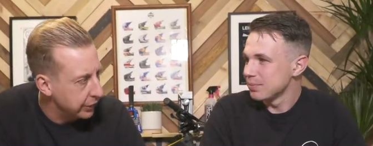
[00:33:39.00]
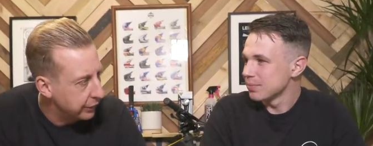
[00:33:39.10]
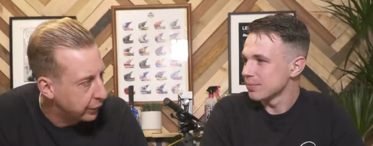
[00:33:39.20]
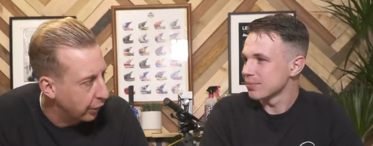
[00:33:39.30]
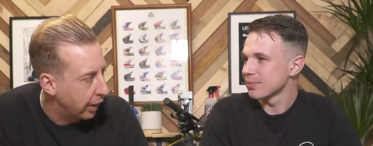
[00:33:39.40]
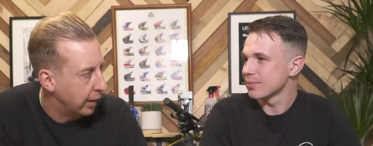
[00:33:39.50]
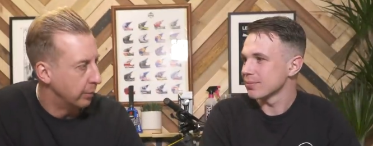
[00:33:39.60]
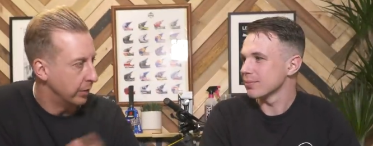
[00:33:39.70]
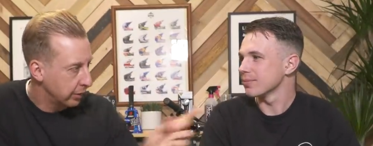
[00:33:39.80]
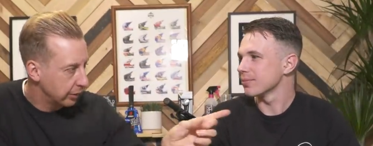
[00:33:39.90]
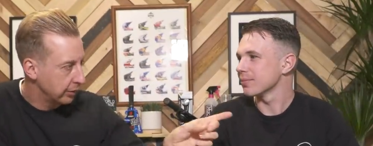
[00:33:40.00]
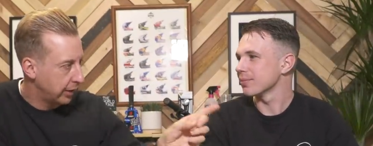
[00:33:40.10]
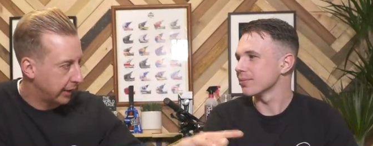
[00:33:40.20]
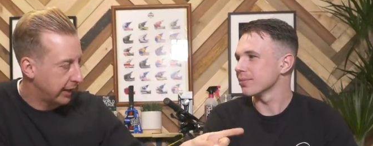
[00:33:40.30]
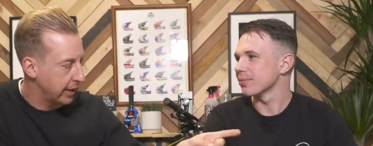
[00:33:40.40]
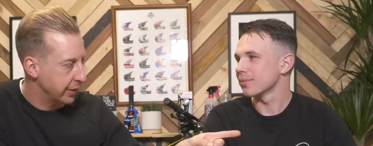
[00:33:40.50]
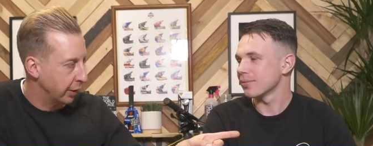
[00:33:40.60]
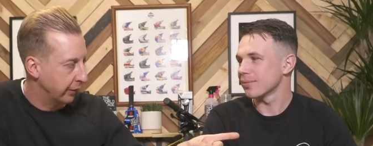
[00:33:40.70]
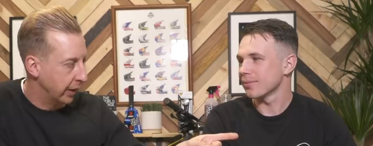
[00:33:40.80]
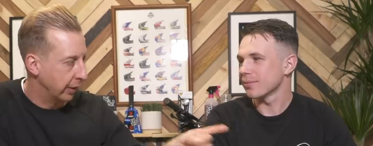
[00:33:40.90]
Speaker 1: you've got um, that
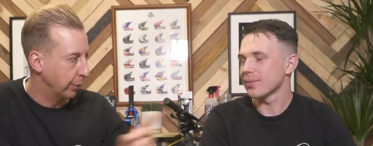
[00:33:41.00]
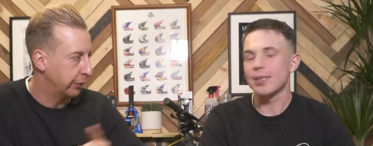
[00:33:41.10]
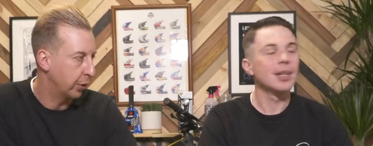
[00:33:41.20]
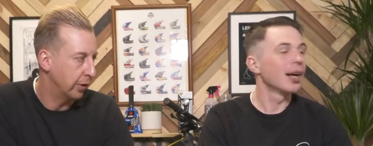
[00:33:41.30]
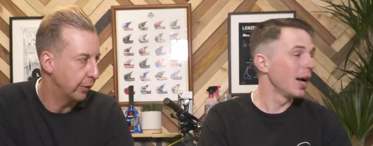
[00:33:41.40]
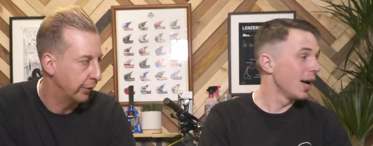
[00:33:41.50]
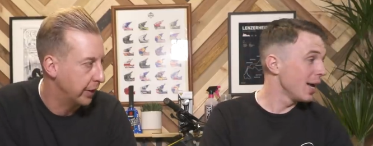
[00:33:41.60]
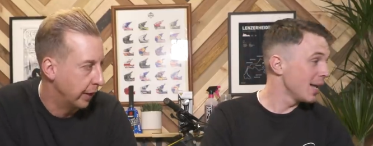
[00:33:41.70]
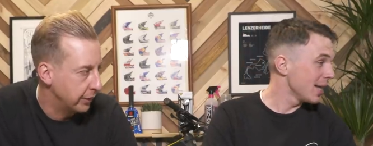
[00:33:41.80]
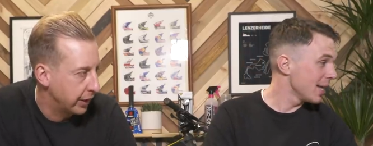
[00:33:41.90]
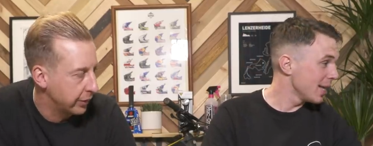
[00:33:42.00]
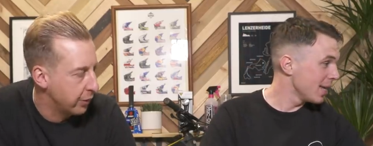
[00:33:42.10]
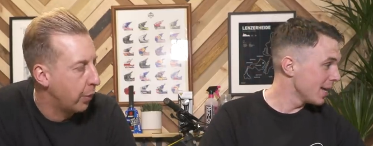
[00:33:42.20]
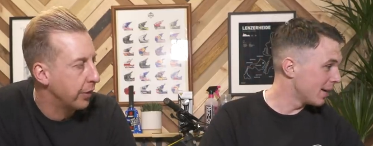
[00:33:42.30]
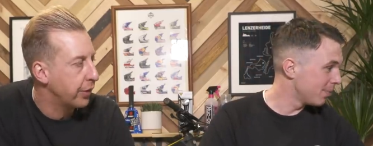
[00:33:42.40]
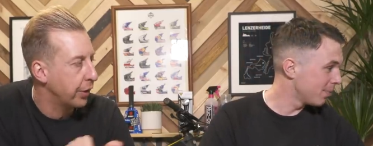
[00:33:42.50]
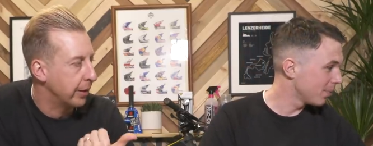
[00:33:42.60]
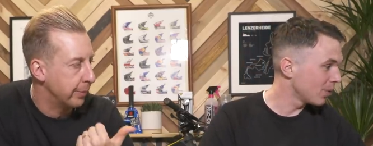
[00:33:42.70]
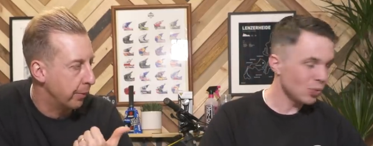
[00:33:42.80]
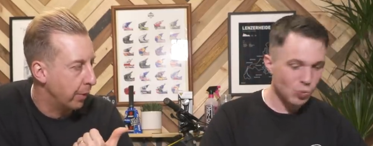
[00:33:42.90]
canyon over there that we've got in for video. So that's a
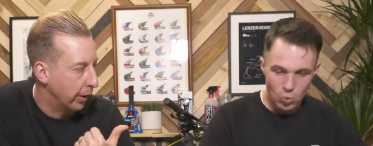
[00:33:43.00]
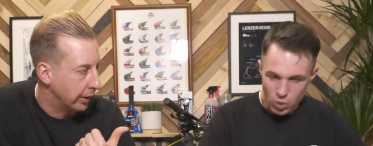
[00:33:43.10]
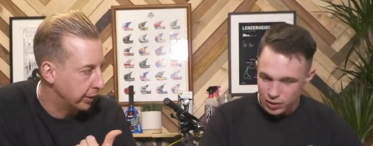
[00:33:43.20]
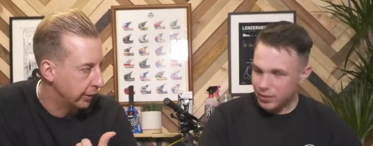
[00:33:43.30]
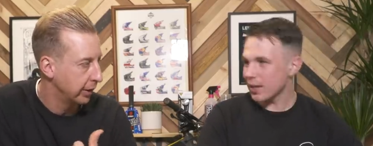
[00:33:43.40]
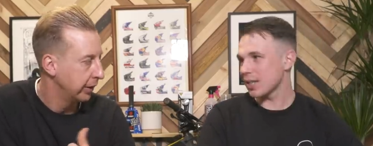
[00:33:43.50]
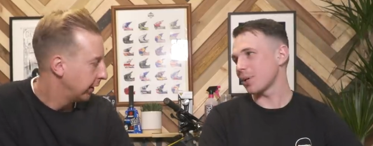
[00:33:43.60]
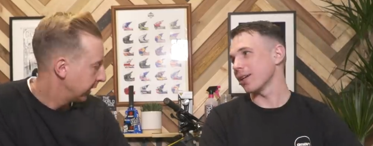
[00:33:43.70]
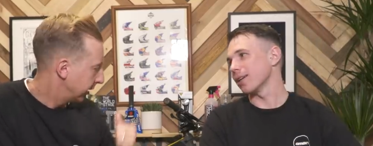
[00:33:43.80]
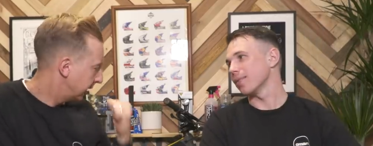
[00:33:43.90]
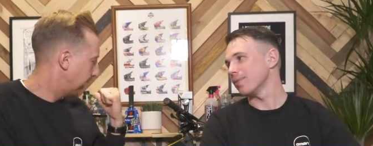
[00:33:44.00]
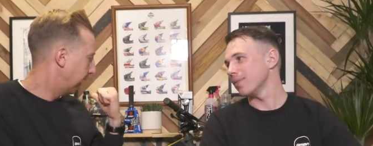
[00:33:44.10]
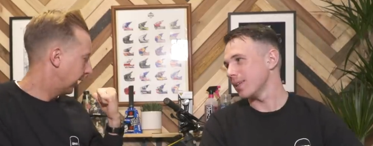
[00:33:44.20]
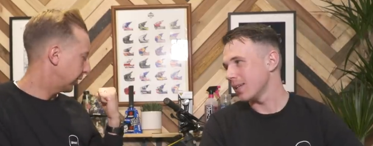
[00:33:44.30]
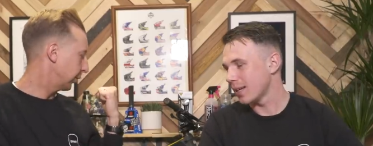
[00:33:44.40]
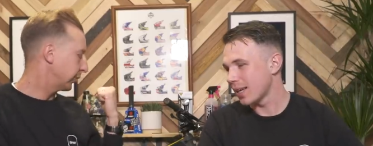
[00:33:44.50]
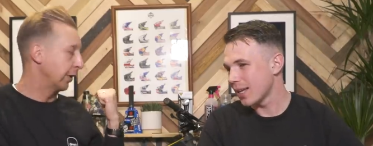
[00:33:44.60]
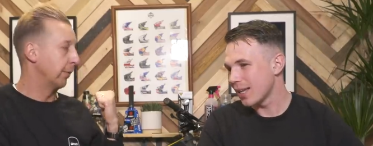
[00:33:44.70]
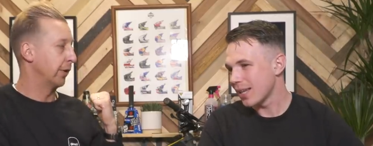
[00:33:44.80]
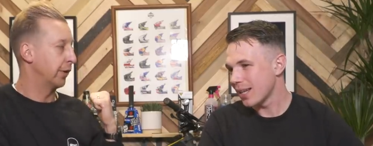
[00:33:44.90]
130 mil bike. 130 29er. And that's
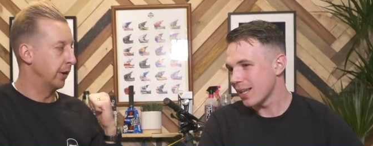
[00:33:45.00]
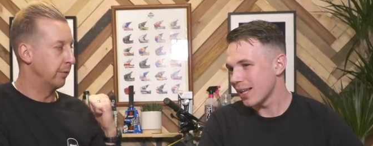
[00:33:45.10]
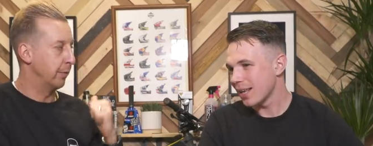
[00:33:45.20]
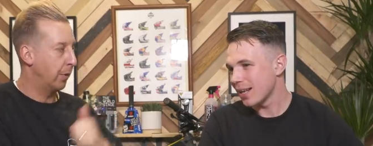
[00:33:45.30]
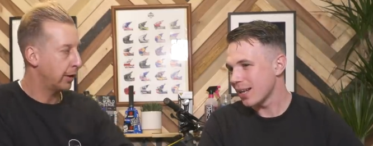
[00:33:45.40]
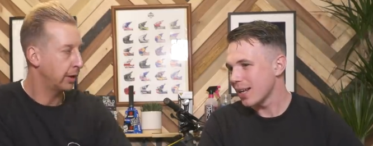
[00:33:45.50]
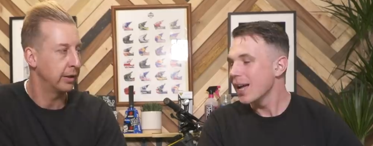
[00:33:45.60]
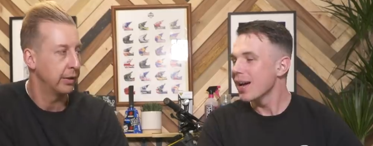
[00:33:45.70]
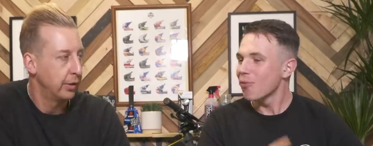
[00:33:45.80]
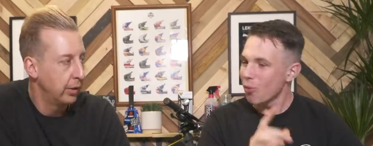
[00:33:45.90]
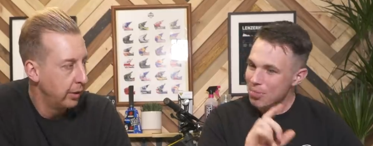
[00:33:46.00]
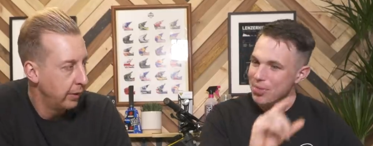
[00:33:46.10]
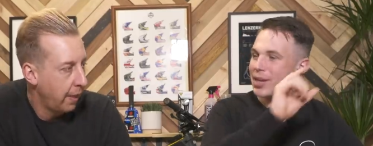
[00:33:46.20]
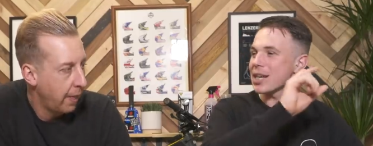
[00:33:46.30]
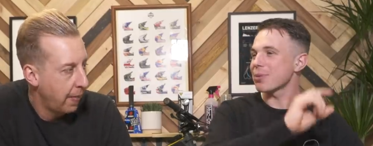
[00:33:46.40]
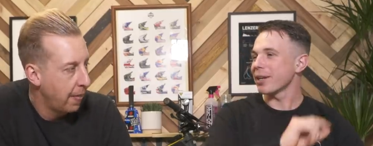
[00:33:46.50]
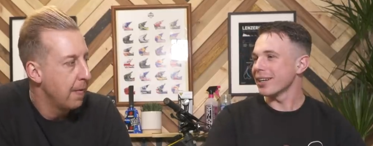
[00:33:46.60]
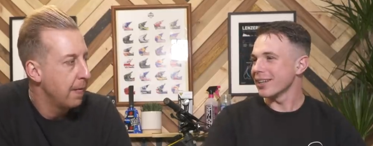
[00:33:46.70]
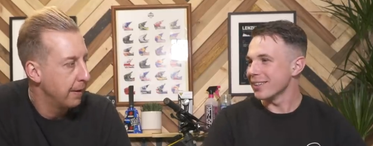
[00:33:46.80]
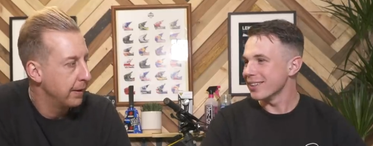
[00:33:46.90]
also a 130 mil bike. 130
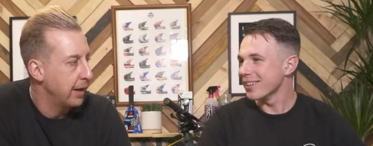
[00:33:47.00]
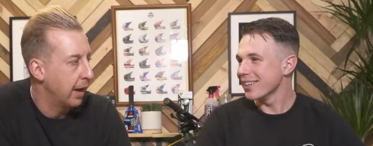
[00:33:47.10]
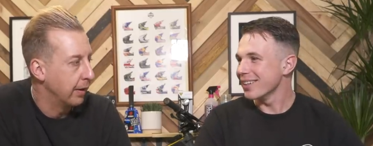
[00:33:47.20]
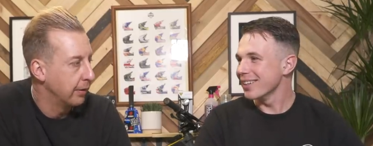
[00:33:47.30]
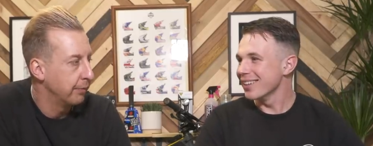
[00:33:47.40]
29er. Yeah.